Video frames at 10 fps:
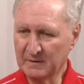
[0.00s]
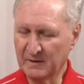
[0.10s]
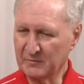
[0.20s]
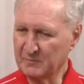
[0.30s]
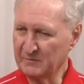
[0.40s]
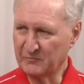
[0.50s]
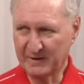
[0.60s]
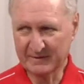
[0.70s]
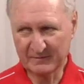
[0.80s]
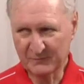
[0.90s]
You know, we've been
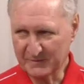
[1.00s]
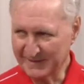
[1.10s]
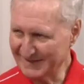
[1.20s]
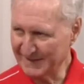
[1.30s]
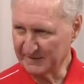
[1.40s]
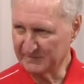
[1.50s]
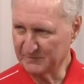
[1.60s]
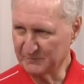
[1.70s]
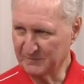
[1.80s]
trying this for decades.